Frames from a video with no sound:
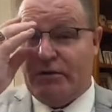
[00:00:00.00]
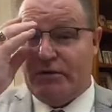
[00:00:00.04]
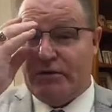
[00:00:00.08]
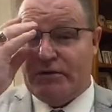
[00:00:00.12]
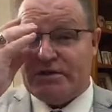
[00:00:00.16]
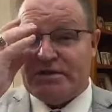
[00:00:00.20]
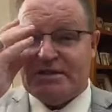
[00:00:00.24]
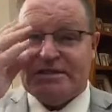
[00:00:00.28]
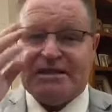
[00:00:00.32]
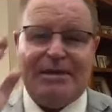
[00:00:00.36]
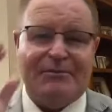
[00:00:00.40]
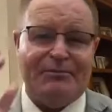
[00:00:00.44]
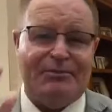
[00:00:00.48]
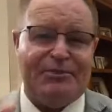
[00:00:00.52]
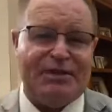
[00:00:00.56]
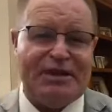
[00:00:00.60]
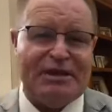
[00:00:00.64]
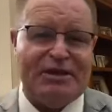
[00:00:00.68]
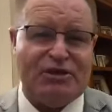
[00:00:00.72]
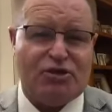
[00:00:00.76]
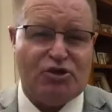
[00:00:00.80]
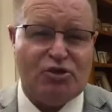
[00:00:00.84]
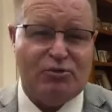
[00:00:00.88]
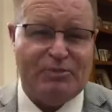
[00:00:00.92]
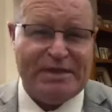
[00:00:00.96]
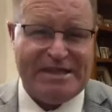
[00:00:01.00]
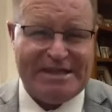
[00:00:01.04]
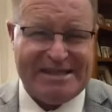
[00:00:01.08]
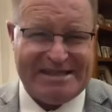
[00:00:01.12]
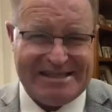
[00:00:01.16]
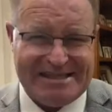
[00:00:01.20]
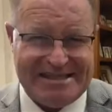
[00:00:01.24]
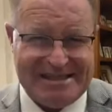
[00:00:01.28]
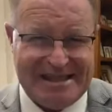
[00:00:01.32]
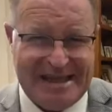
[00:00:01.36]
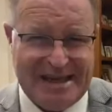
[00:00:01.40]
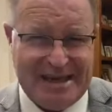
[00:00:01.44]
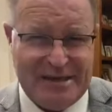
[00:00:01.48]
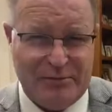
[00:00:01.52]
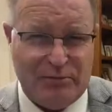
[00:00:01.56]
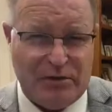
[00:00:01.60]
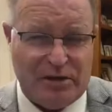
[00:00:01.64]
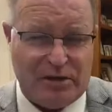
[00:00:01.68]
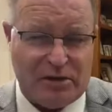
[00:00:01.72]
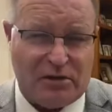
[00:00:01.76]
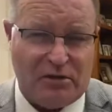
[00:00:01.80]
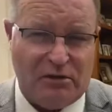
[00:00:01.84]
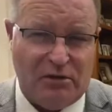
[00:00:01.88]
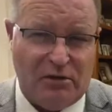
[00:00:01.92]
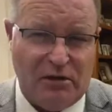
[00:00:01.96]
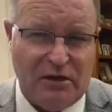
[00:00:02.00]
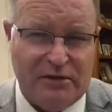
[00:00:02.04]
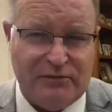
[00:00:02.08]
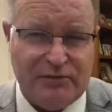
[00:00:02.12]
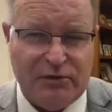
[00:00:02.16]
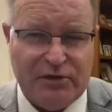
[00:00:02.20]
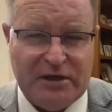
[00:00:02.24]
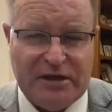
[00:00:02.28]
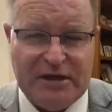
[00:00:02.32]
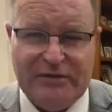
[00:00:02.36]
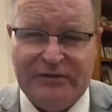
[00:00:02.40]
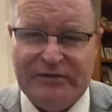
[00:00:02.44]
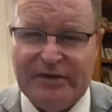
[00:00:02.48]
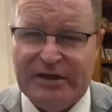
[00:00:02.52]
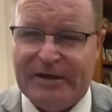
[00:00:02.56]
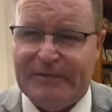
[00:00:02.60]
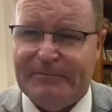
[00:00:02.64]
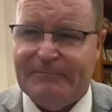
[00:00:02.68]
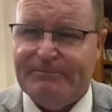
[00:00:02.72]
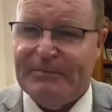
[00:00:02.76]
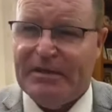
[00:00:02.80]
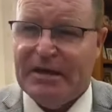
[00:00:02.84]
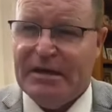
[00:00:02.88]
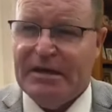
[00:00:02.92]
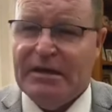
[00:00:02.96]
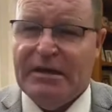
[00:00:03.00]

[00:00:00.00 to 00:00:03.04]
there is something to be said, Brother Clive, good evening.